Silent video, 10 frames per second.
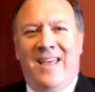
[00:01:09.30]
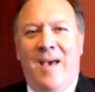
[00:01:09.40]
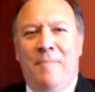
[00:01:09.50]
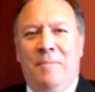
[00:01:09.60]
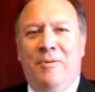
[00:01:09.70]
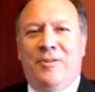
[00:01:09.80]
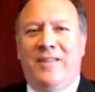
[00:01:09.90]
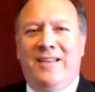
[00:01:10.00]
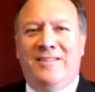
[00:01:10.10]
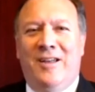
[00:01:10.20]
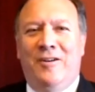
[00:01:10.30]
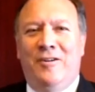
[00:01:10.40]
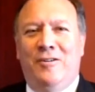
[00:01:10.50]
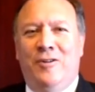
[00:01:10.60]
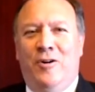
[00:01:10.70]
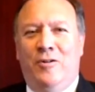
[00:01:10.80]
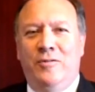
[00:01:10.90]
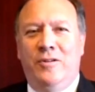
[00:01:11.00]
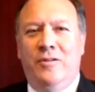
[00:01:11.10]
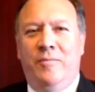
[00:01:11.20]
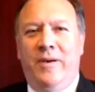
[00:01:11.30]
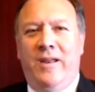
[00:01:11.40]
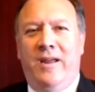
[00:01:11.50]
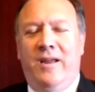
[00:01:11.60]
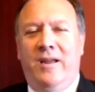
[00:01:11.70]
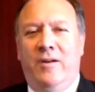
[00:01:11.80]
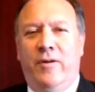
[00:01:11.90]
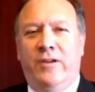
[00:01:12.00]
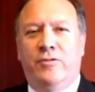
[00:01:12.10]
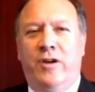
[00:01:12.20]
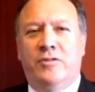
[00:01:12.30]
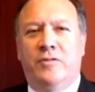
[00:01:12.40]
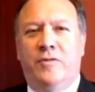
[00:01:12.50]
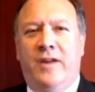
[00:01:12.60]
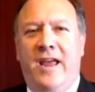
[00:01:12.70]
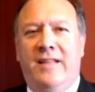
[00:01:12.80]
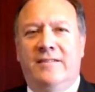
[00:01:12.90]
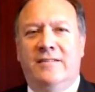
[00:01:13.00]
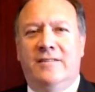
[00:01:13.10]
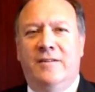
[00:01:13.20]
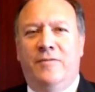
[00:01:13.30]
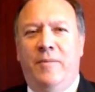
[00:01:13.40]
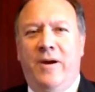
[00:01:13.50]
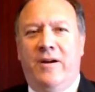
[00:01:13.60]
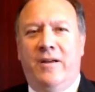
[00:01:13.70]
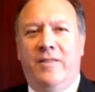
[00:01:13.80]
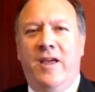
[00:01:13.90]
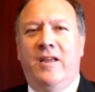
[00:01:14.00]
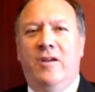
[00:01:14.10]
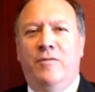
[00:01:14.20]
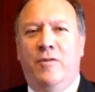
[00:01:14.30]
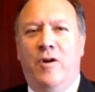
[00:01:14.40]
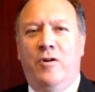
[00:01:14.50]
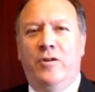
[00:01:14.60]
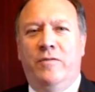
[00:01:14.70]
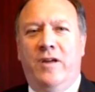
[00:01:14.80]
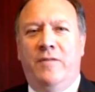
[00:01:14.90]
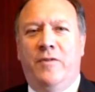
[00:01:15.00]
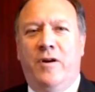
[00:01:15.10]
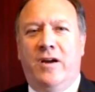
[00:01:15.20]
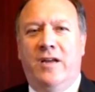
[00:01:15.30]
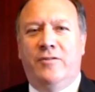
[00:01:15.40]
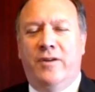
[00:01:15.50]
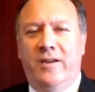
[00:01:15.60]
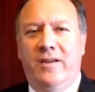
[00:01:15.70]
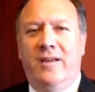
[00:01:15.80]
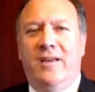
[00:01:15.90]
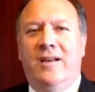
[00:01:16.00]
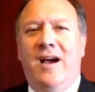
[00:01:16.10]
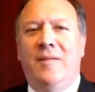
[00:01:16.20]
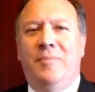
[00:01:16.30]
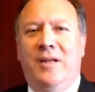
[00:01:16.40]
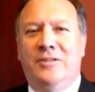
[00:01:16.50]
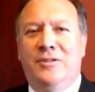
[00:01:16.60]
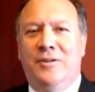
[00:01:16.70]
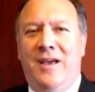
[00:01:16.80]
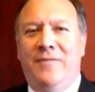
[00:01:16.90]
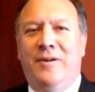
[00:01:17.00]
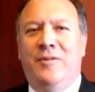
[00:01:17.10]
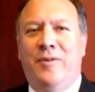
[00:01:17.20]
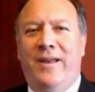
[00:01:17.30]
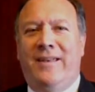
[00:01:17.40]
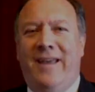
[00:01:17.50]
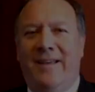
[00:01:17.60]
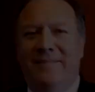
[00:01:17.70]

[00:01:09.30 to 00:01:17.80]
Happy birthday, Senator Dole. You have been a great treasure for Kansas and for America. Thank you for all you've done for our country. God bless you and have a great day.